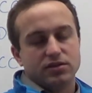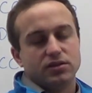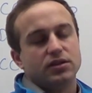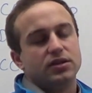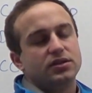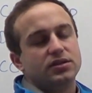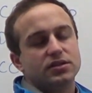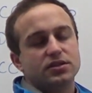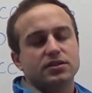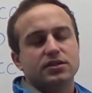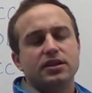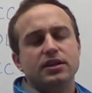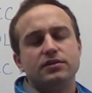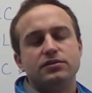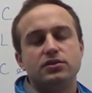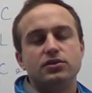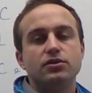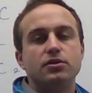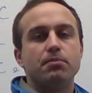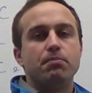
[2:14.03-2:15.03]
So it just
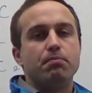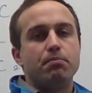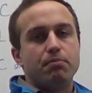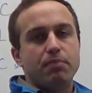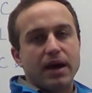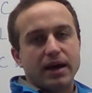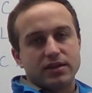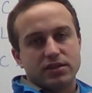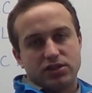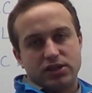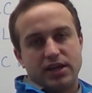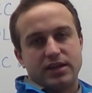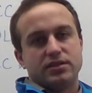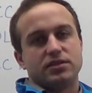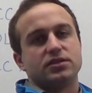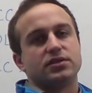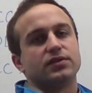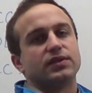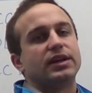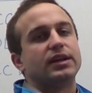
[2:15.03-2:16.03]
gives you the best
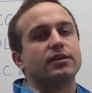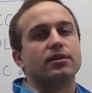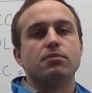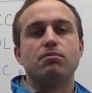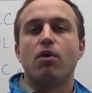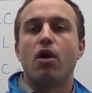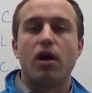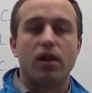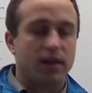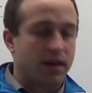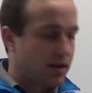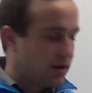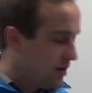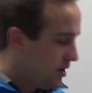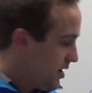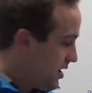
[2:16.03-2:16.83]
chances of getting the ball in.